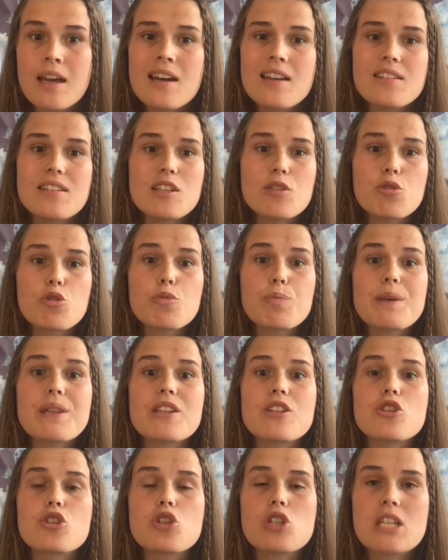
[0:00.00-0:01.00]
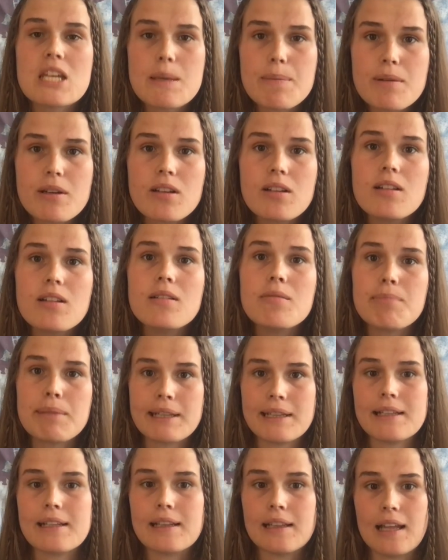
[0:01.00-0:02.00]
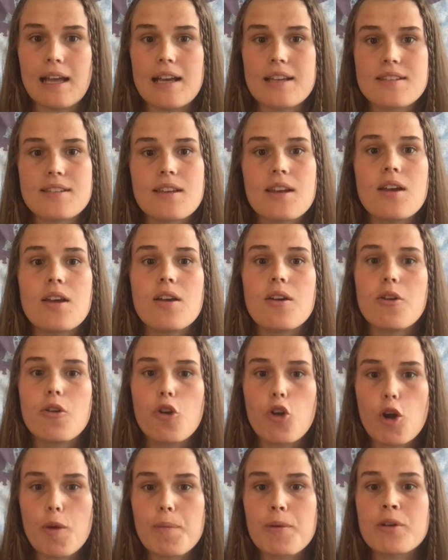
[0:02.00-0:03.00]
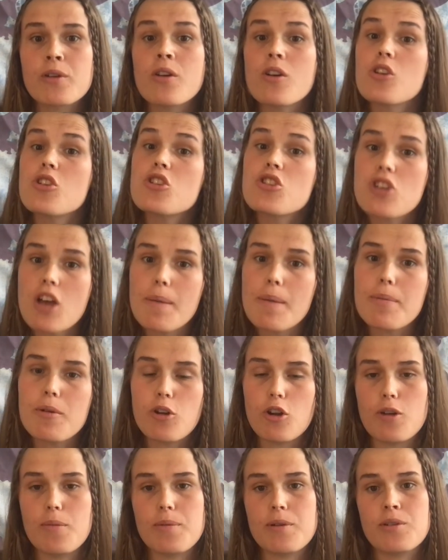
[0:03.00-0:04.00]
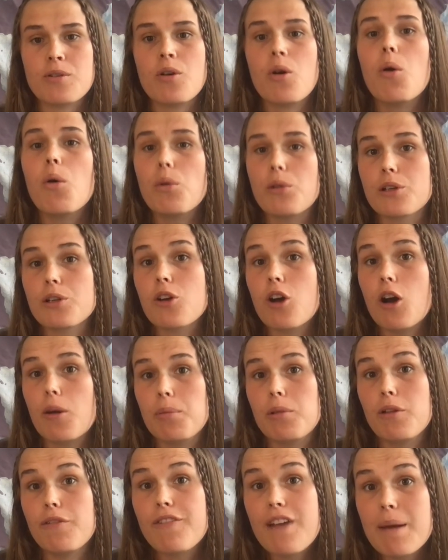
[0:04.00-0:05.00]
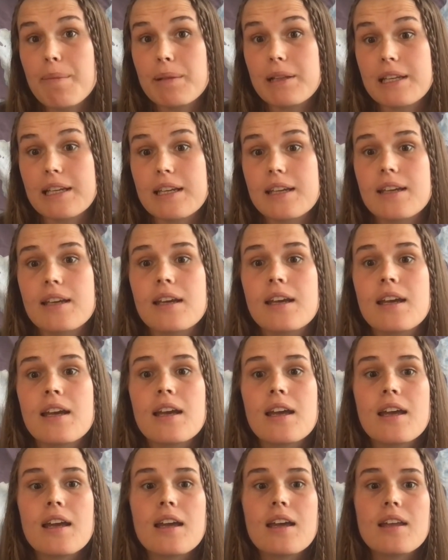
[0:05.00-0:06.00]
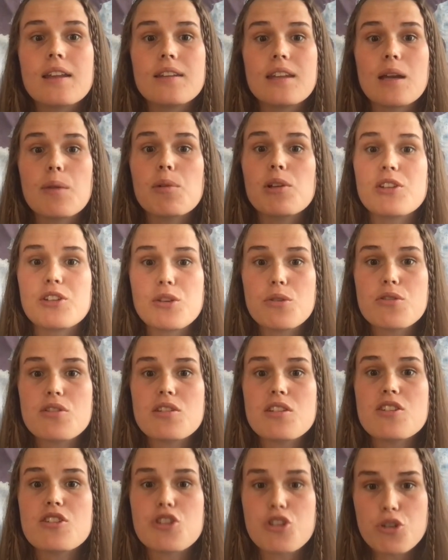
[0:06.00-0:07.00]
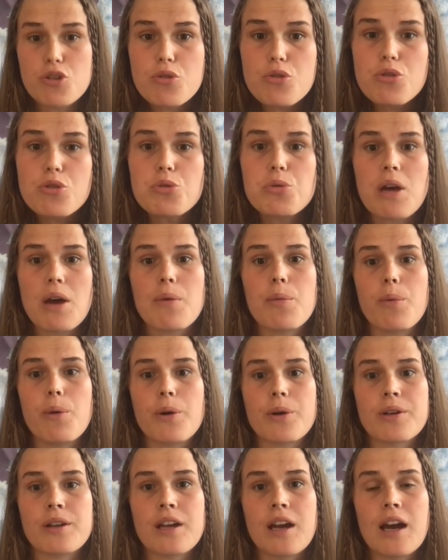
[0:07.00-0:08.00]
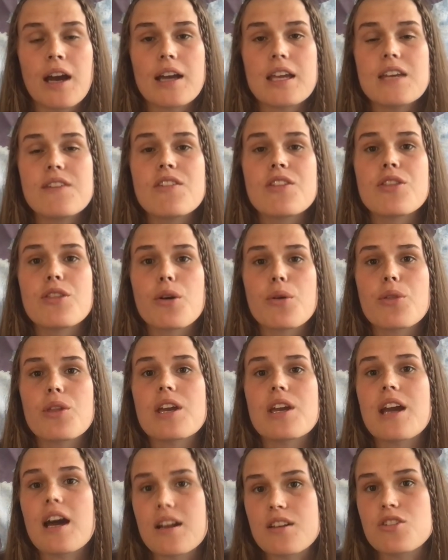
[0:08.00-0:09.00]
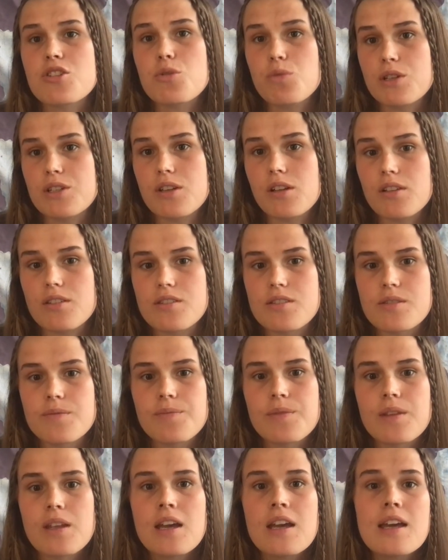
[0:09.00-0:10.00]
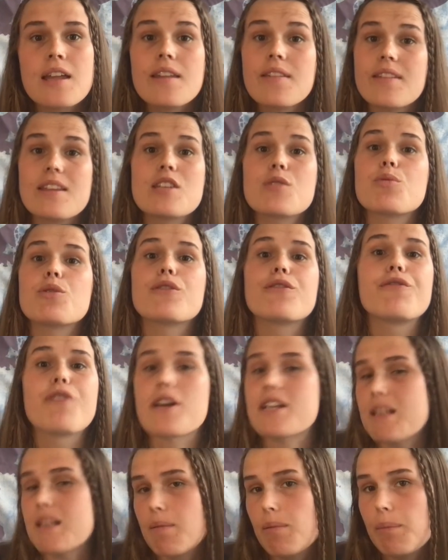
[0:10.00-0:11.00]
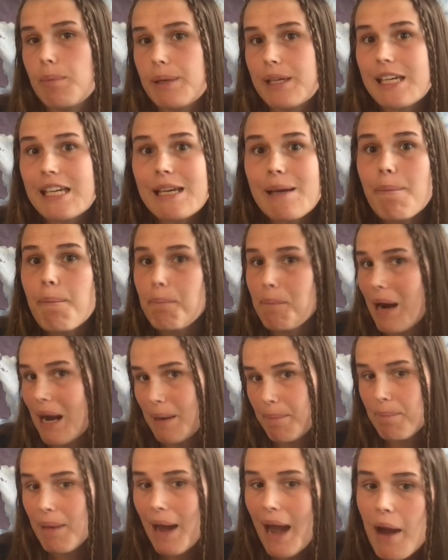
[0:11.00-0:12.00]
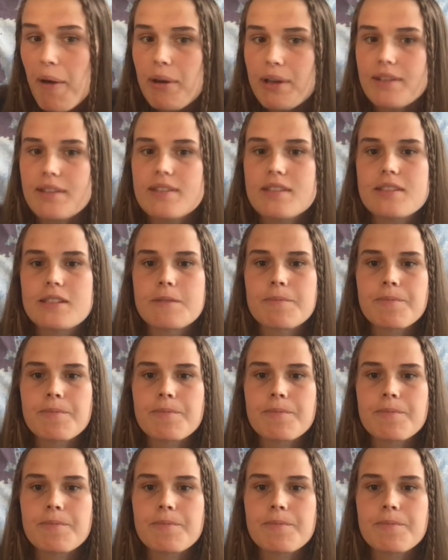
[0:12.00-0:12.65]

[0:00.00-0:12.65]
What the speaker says: This would be the typical middle-class, urban or suburban older couple or family. They will usually choose to have 1 car even though they are 2 adults. This would, for example, be my parents.